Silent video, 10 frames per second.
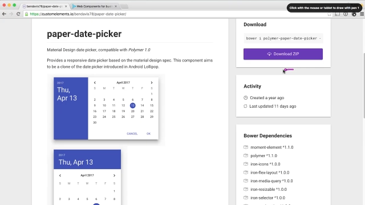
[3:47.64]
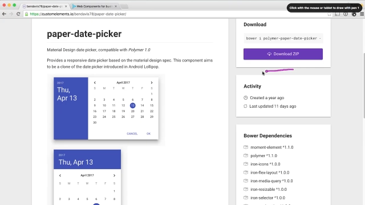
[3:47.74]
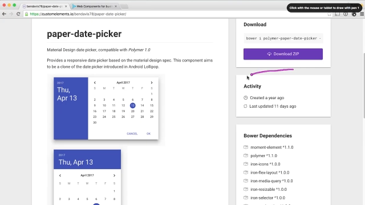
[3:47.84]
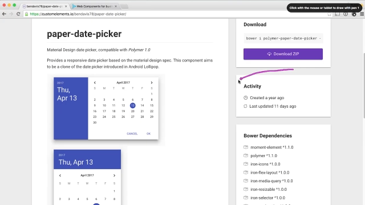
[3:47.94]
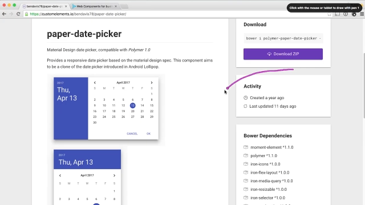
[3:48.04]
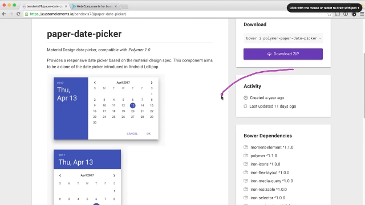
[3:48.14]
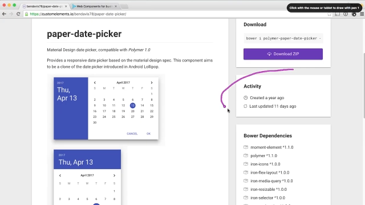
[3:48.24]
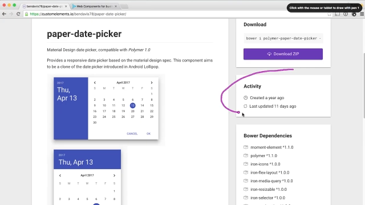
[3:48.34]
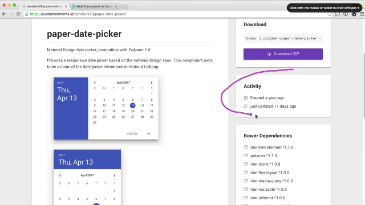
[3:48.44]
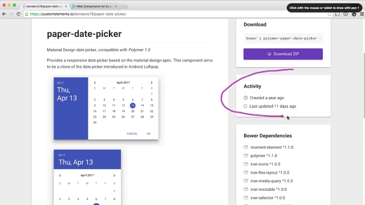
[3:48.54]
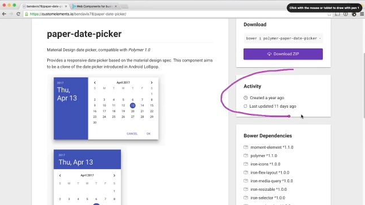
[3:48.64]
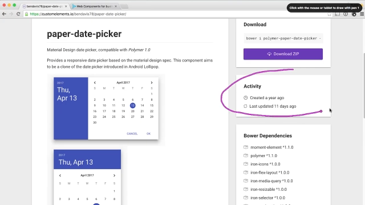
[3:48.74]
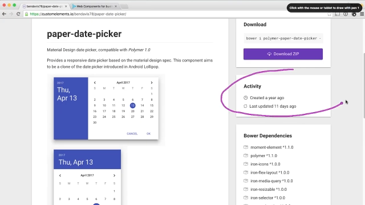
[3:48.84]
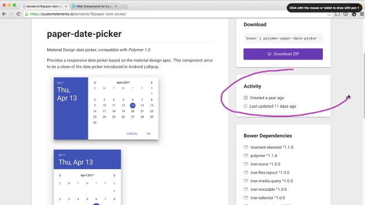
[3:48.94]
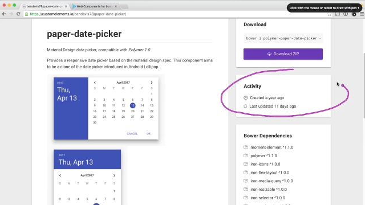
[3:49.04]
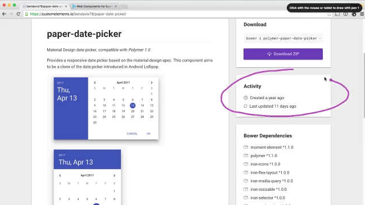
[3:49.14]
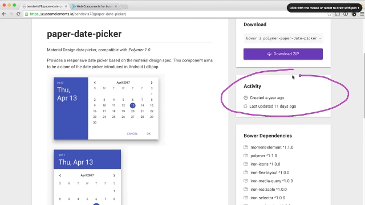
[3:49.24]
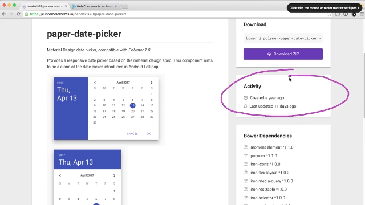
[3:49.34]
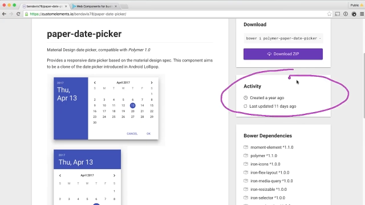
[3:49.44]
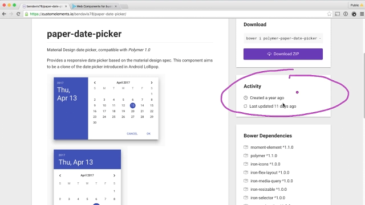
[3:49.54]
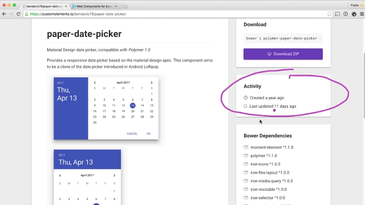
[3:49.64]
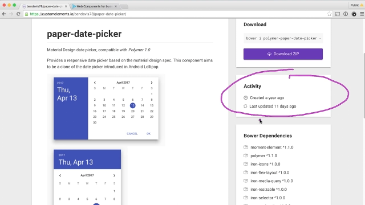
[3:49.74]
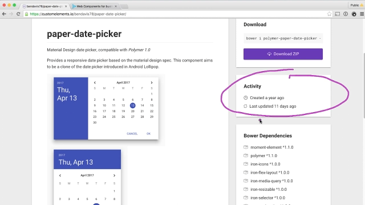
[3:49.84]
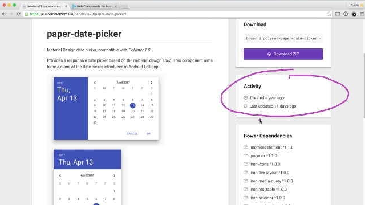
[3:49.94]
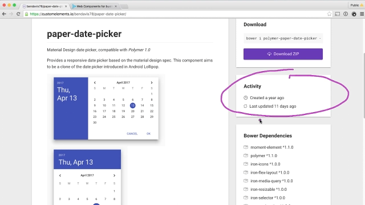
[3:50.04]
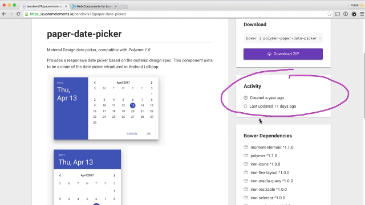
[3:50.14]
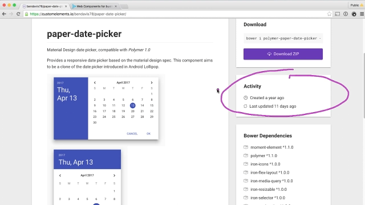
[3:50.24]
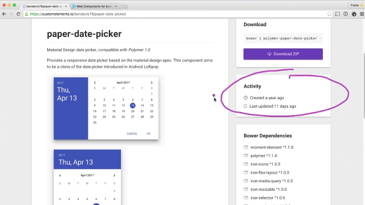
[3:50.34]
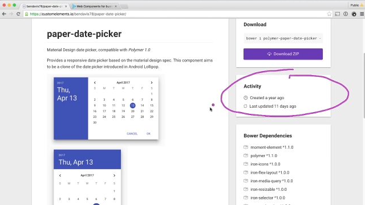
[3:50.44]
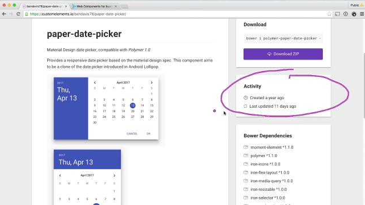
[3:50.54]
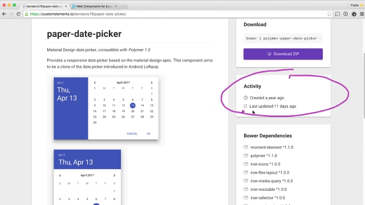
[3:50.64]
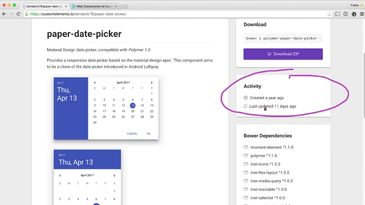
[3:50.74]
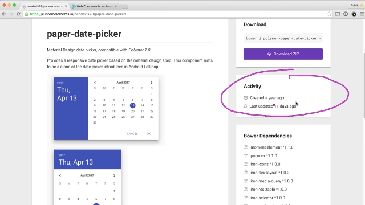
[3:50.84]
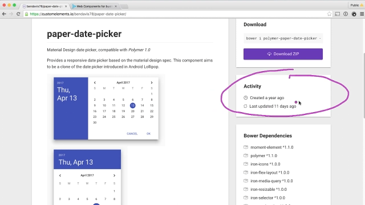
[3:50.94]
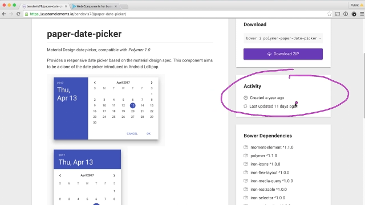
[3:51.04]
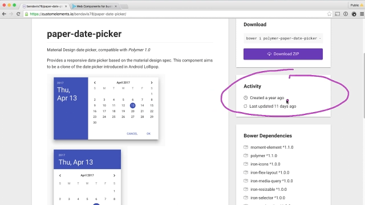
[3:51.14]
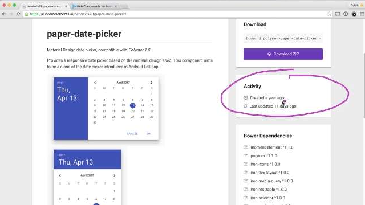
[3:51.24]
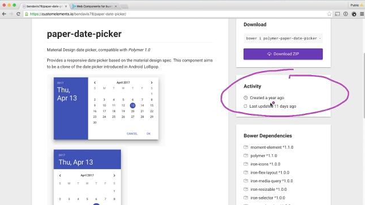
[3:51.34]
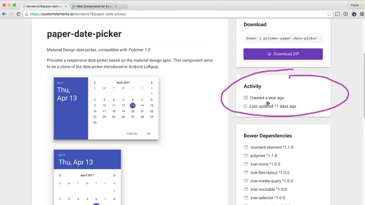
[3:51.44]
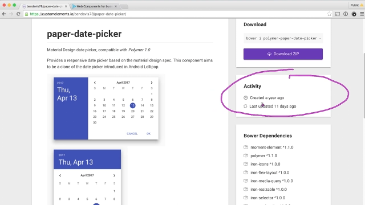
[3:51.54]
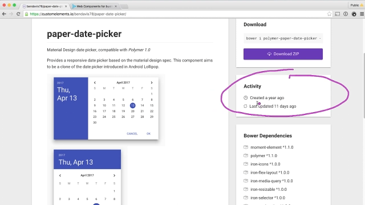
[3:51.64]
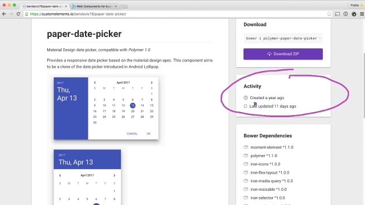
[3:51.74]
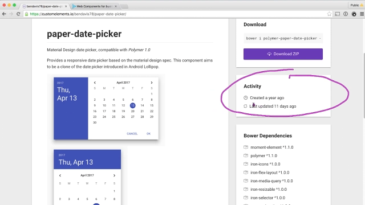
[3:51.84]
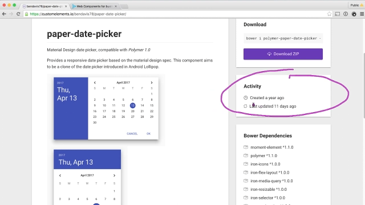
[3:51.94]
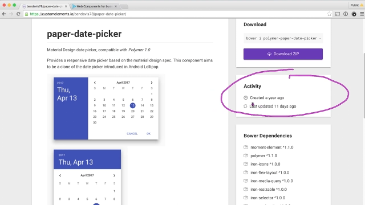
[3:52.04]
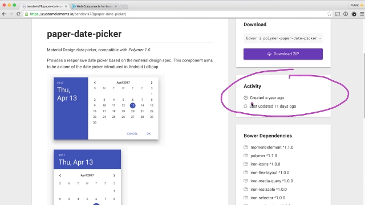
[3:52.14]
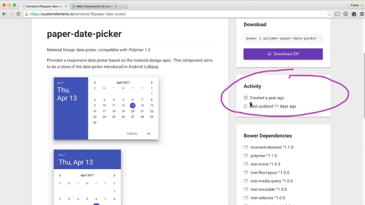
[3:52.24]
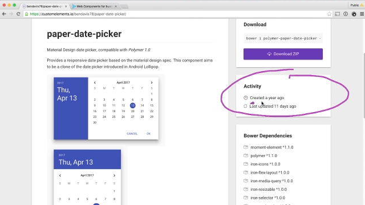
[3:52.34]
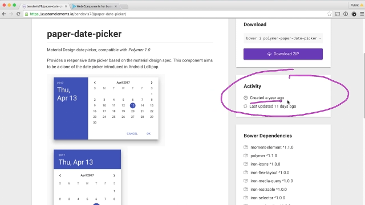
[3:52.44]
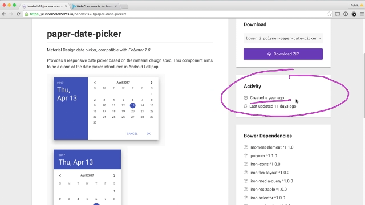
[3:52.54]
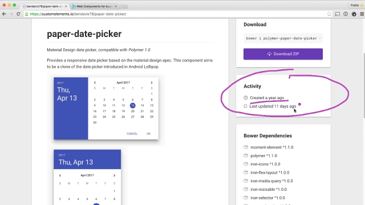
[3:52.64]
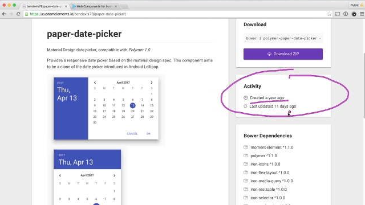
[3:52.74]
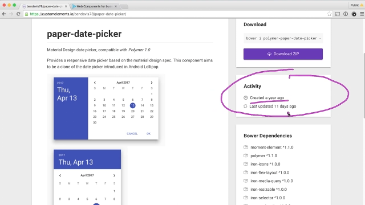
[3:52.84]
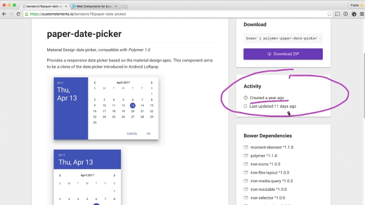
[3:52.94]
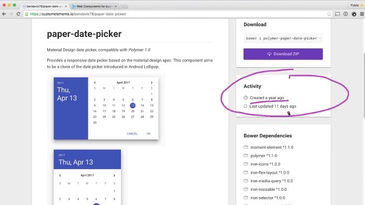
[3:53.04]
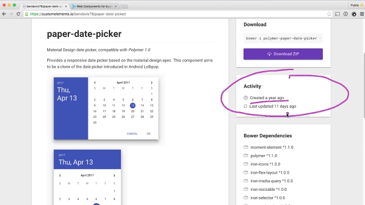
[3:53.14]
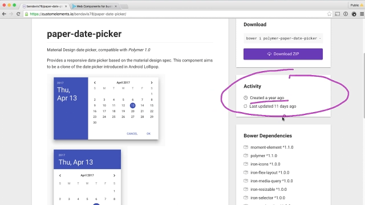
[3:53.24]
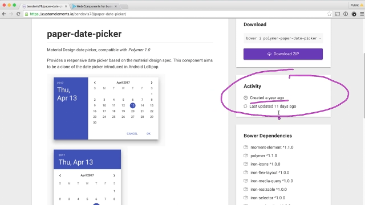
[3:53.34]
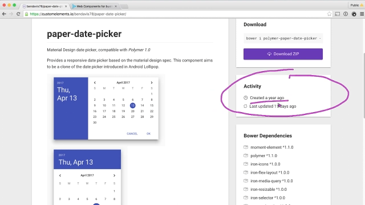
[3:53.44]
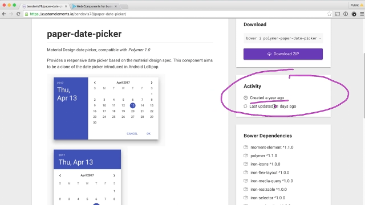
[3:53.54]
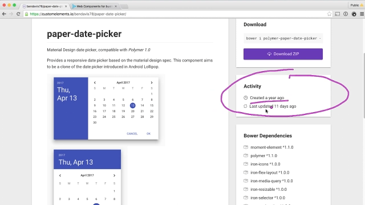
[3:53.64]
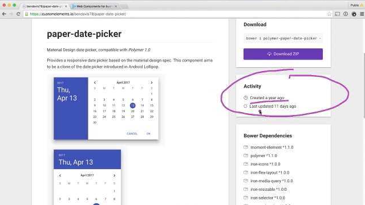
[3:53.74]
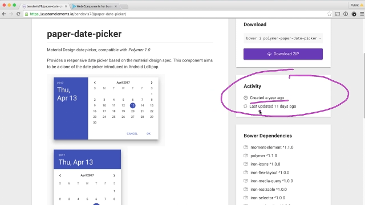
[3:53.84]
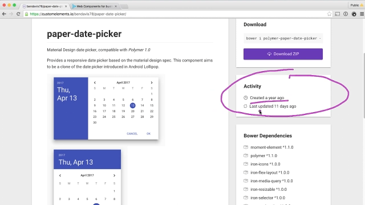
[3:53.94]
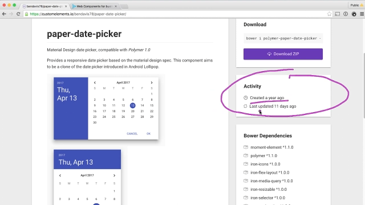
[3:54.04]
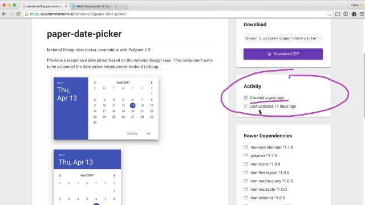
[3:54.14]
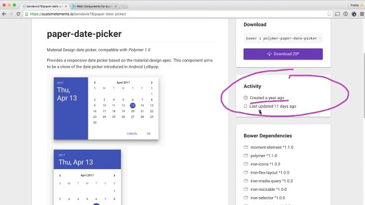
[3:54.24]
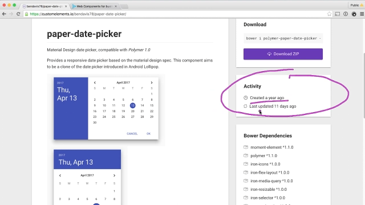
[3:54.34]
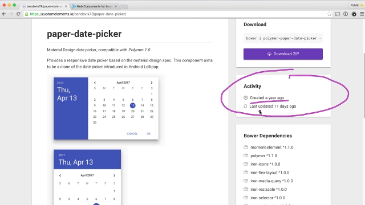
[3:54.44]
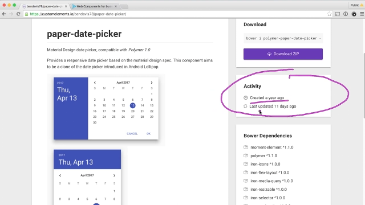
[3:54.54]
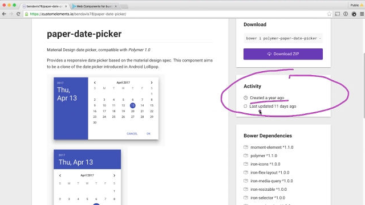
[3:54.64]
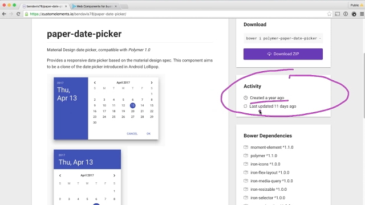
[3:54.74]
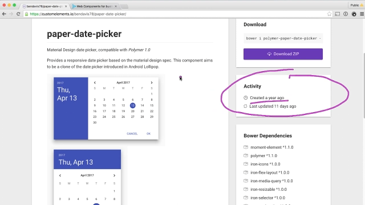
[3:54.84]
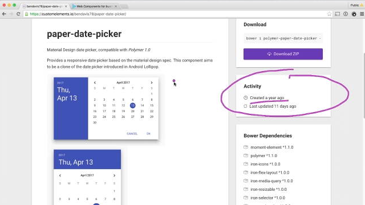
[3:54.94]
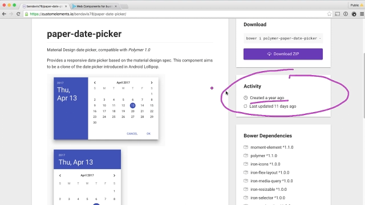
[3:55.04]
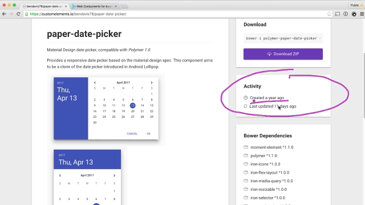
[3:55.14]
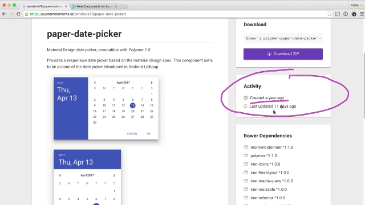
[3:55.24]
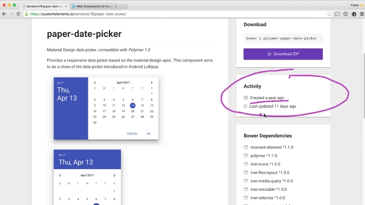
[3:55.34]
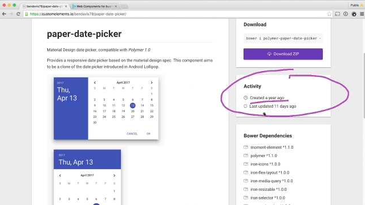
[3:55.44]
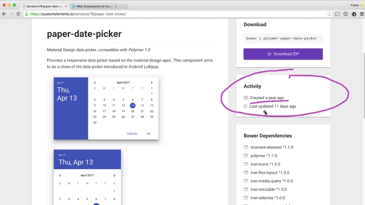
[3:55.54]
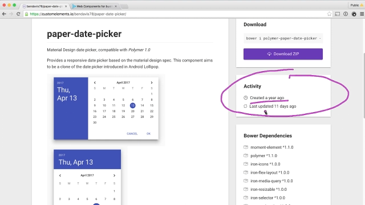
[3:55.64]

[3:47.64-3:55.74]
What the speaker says: No face is visible, so there are no lips to read.